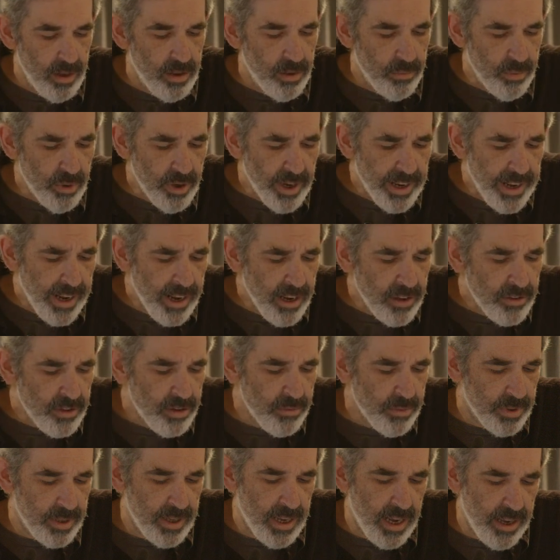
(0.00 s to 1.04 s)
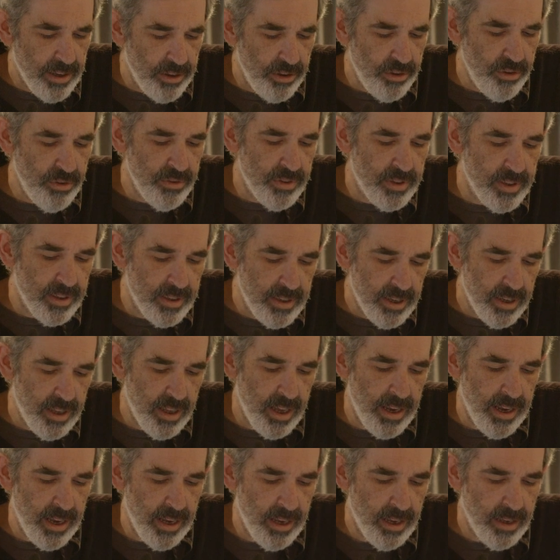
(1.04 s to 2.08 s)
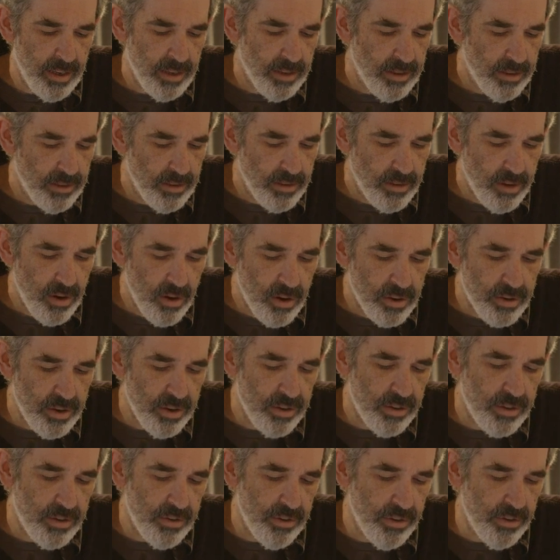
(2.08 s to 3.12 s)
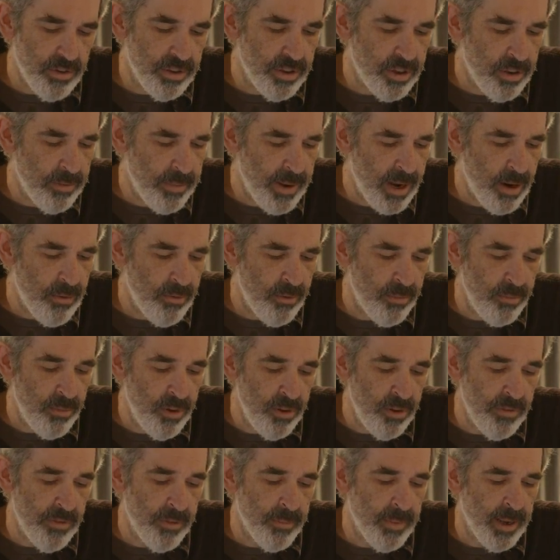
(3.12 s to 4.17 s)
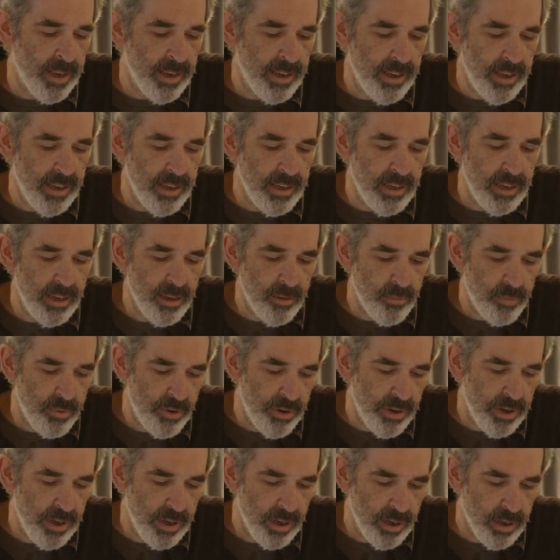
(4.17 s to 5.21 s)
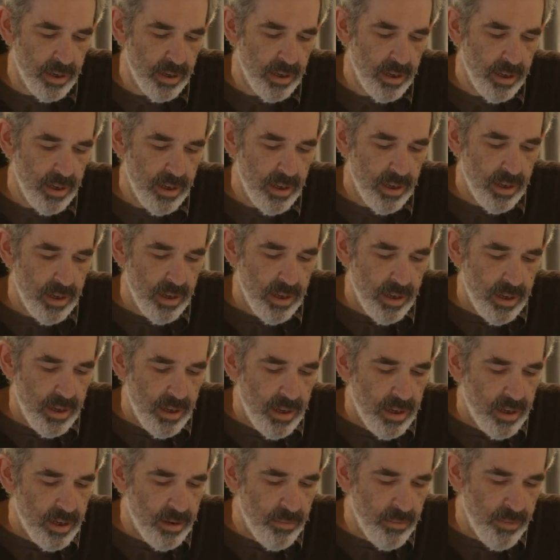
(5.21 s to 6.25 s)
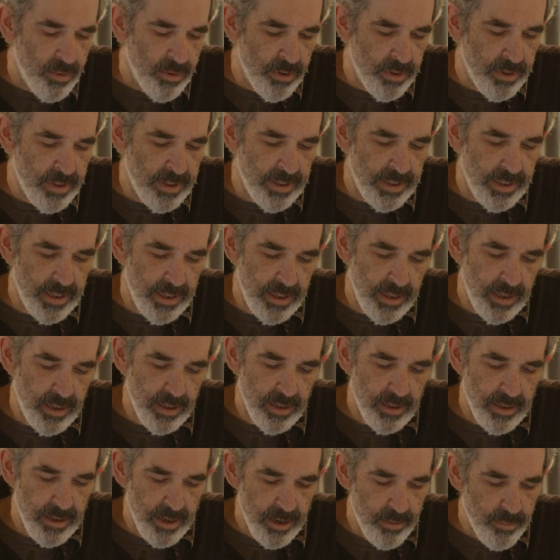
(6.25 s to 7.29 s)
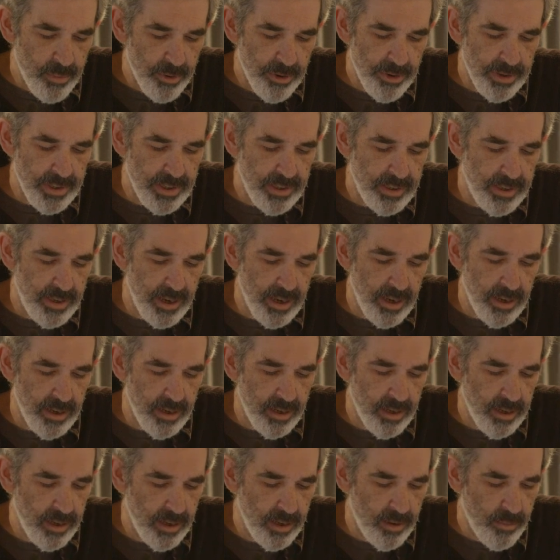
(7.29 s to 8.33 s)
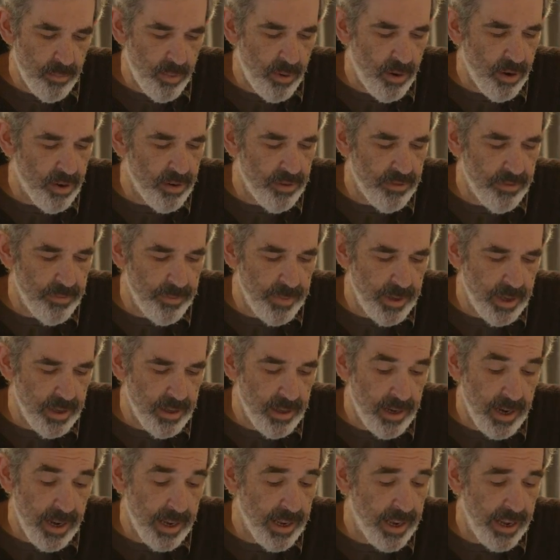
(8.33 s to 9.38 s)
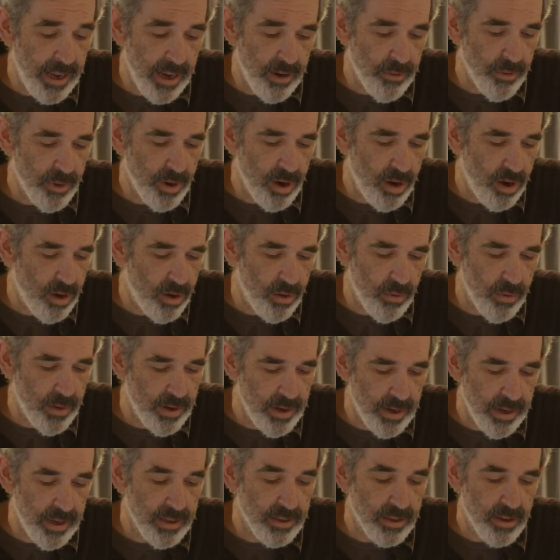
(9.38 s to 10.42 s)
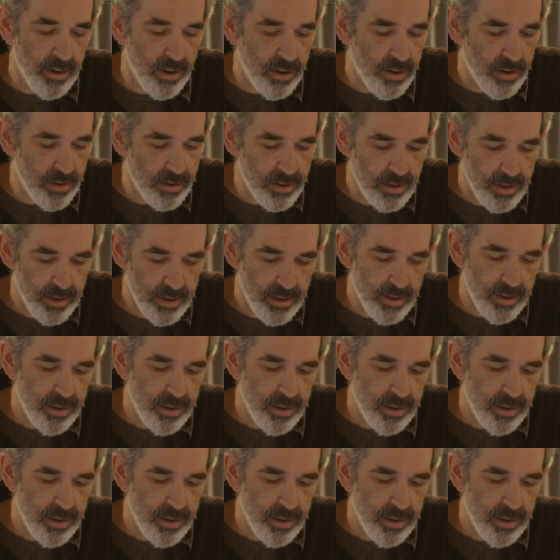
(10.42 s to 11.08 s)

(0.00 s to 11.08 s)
The word cancer was not used until I talked to the surgeon about removing my kidney and putting an emergency temporary stent in a part of me that I can't recall what it is called.